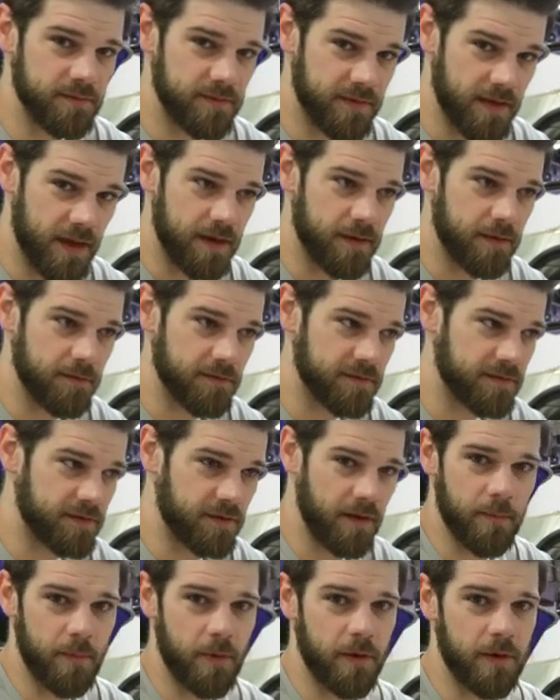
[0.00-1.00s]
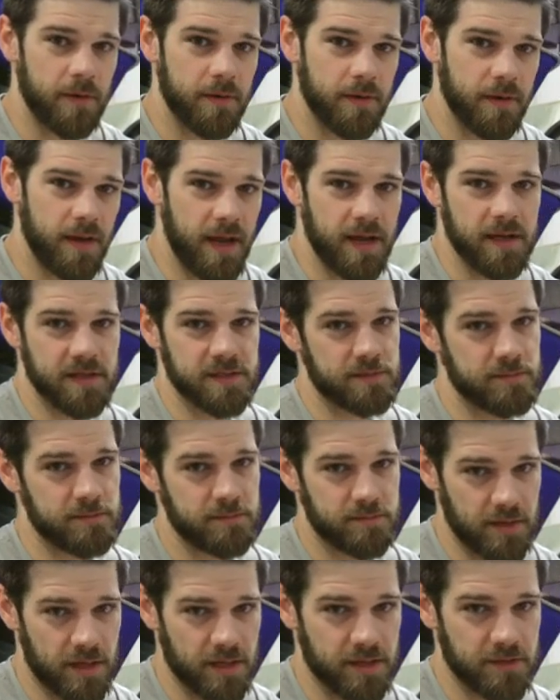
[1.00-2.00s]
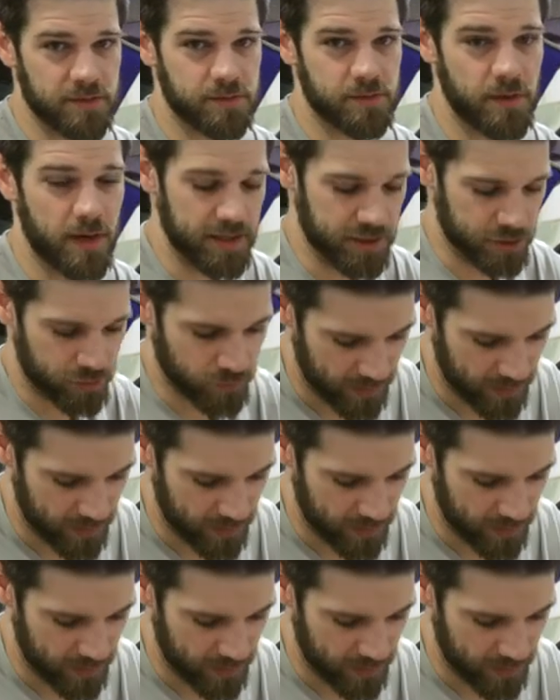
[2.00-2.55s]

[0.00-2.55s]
dead of summer, and it's trying to